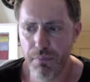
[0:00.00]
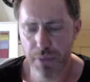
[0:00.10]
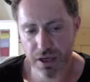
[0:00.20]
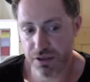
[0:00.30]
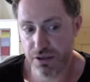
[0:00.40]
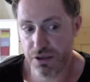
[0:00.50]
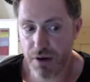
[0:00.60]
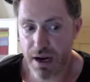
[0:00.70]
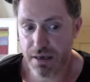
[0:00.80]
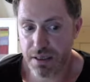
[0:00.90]
But the
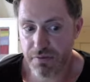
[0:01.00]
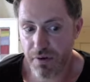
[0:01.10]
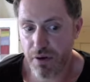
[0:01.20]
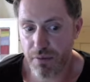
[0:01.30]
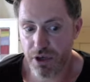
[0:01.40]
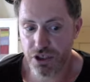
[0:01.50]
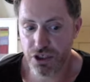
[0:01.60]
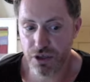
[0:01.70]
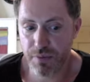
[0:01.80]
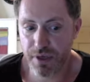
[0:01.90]
trend is very
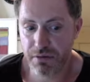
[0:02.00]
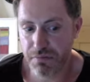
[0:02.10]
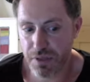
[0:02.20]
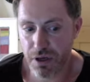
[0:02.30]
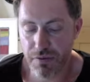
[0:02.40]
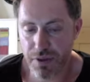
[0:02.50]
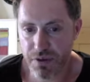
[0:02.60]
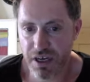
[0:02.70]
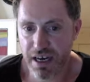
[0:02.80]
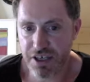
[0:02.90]
much. I mean, you know, if there
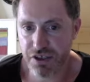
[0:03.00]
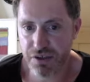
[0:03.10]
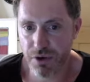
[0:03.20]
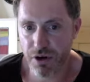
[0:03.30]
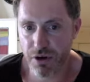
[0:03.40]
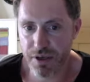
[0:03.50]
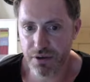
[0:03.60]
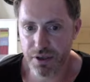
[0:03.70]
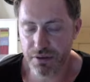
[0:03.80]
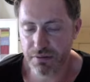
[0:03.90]
was an election tomorrow, I
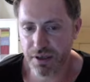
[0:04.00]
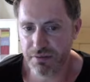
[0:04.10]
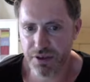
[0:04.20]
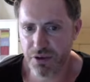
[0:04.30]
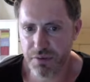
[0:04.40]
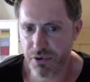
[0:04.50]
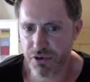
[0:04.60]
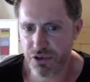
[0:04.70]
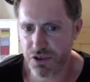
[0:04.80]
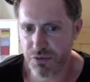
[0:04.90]
don't think
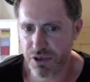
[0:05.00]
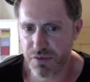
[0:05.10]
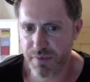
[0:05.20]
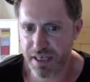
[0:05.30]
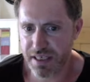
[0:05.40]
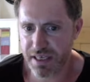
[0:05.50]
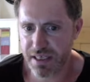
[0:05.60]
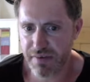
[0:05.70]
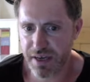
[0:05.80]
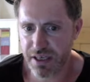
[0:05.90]
Boris Johnson would lose many
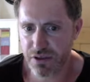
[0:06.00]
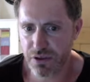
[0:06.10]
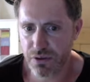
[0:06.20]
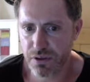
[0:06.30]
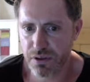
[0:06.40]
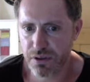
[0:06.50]
seats, if any at all.